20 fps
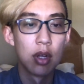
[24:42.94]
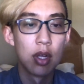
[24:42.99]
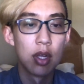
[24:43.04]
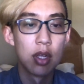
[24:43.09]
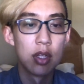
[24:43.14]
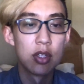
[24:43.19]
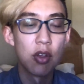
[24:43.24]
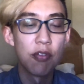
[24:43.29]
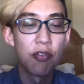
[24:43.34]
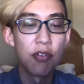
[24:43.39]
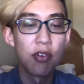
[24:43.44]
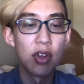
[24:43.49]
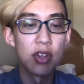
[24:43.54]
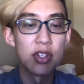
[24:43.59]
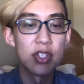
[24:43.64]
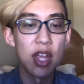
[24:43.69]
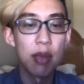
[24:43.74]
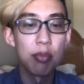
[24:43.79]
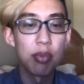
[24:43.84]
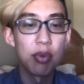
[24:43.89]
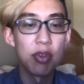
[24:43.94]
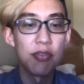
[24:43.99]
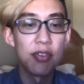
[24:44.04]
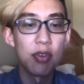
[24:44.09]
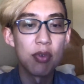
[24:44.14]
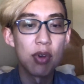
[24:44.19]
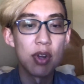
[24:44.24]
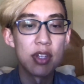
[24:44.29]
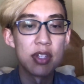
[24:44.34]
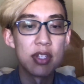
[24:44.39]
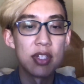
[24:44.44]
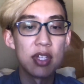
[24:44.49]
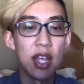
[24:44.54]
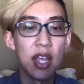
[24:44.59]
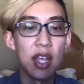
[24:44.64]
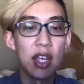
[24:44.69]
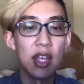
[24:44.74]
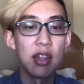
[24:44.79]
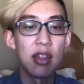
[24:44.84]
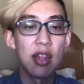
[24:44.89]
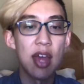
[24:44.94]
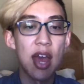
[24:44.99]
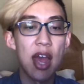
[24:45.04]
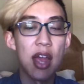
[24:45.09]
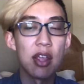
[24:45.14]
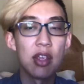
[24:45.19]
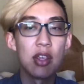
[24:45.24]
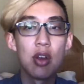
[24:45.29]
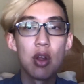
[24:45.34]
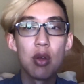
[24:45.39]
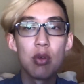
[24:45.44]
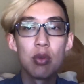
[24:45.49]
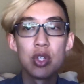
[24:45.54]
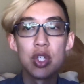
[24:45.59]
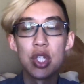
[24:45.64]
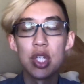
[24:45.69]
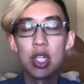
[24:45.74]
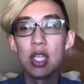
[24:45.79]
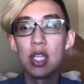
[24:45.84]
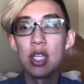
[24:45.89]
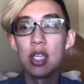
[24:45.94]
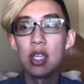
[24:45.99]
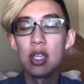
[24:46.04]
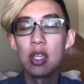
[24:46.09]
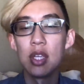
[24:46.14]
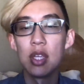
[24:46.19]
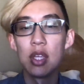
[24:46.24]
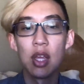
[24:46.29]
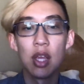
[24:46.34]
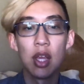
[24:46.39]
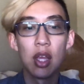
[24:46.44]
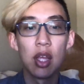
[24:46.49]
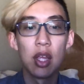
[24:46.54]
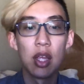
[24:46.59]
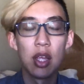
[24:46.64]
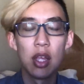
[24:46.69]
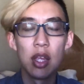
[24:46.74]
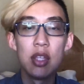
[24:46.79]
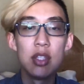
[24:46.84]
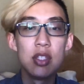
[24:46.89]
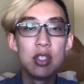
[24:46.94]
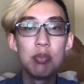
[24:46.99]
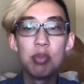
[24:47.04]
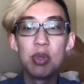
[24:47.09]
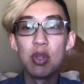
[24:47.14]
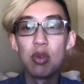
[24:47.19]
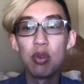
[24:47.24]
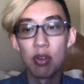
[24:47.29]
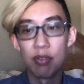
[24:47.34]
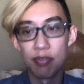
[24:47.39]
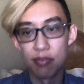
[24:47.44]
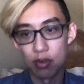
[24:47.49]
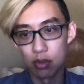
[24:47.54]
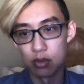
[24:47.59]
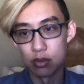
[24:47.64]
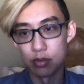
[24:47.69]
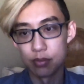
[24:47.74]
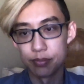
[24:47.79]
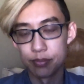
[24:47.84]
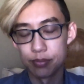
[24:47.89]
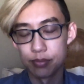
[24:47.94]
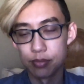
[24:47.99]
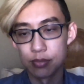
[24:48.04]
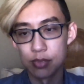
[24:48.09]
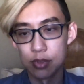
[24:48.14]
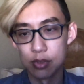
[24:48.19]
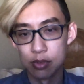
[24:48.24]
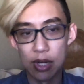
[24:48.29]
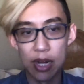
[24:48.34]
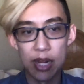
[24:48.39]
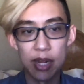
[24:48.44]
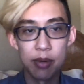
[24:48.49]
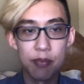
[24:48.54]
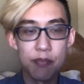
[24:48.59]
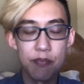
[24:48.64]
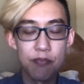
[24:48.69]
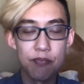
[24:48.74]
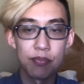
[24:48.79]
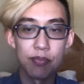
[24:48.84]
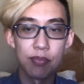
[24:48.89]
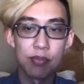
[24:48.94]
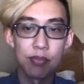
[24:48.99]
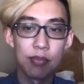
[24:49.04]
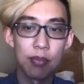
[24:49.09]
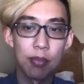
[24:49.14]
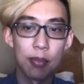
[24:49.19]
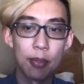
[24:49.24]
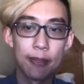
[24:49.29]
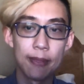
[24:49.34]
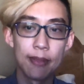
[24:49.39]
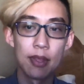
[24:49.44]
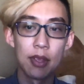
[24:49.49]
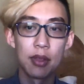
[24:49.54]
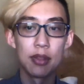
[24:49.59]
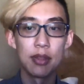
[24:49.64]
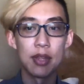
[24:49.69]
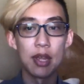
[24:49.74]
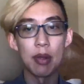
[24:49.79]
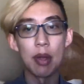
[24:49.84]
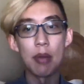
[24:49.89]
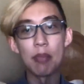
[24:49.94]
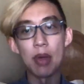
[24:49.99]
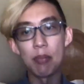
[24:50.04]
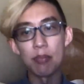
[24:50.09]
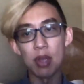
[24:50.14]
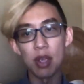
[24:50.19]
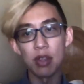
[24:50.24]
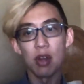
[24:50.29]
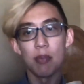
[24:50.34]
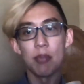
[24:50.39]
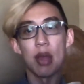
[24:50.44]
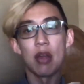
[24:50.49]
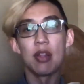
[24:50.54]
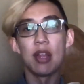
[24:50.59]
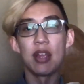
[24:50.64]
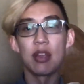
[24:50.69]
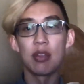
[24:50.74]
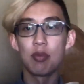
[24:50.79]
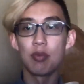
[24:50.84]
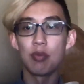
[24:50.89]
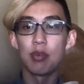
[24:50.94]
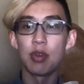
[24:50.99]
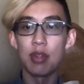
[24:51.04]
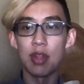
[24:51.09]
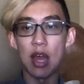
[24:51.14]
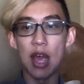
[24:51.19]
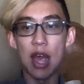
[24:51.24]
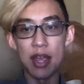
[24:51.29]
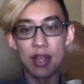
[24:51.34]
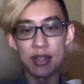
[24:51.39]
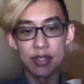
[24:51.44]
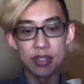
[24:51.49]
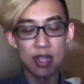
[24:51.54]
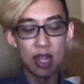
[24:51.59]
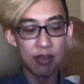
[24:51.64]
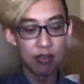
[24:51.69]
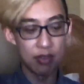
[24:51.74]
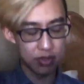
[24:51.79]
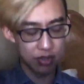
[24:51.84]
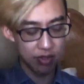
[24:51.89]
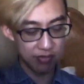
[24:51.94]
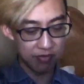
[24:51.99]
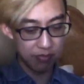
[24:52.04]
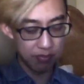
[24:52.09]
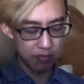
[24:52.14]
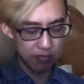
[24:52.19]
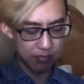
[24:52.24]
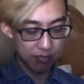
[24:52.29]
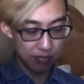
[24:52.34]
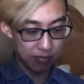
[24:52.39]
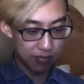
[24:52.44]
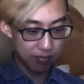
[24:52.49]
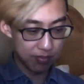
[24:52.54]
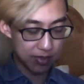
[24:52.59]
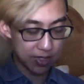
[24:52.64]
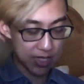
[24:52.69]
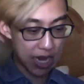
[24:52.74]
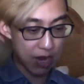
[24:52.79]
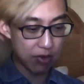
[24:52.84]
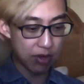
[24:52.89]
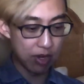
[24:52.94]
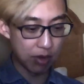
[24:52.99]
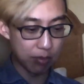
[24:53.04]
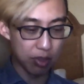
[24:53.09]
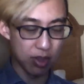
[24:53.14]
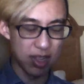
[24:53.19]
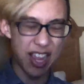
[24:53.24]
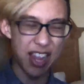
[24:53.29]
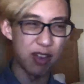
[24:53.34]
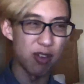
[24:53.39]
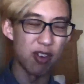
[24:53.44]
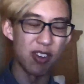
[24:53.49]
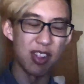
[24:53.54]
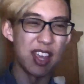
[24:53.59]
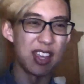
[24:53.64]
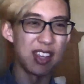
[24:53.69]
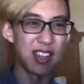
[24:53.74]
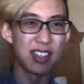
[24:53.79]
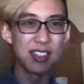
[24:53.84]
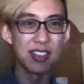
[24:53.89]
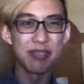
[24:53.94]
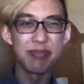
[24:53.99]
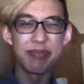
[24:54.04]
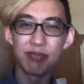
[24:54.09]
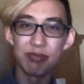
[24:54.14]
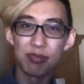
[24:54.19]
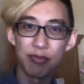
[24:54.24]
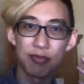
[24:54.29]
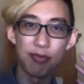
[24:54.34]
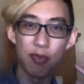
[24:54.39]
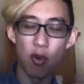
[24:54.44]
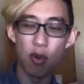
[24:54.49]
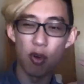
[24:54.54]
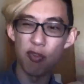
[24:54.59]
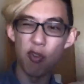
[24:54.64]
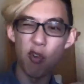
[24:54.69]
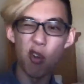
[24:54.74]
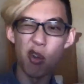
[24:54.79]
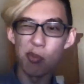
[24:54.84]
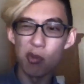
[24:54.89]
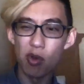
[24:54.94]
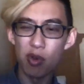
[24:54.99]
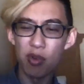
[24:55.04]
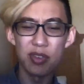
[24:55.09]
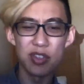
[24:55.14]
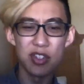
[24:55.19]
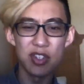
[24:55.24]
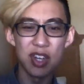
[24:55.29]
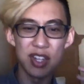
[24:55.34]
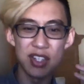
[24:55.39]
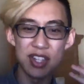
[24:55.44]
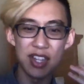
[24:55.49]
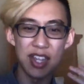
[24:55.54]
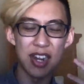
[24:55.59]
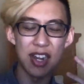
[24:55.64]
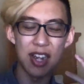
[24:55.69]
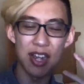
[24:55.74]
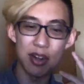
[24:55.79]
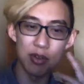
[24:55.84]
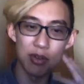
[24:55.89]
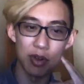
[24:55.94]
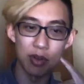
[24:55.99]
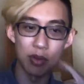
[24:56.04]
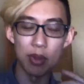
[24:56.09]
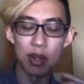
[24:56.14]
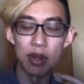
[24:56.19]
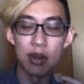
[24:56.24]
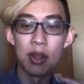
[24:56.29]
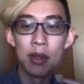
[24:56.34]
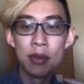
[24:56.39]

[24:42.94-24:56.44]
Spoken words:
so for example, if you want to say that she is beautiful, right? Like I'm talking about like one of the highest levels of sounding polite or like formal, should I say? I don't know, man.